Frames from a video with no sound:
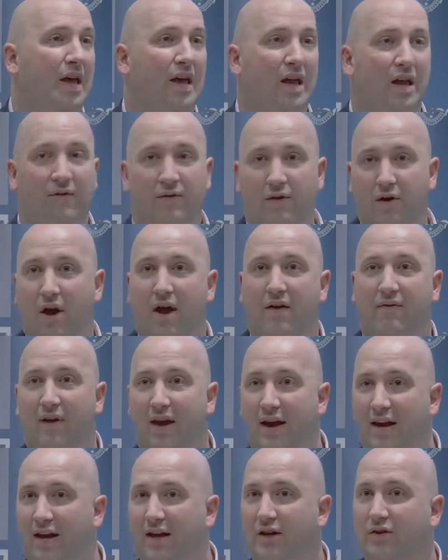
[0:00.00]
if you have
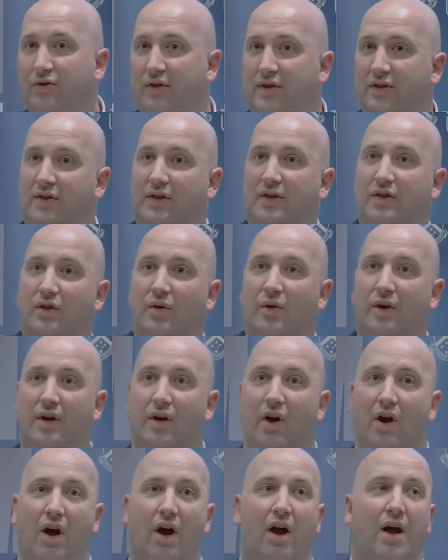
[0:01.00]
any interest in doing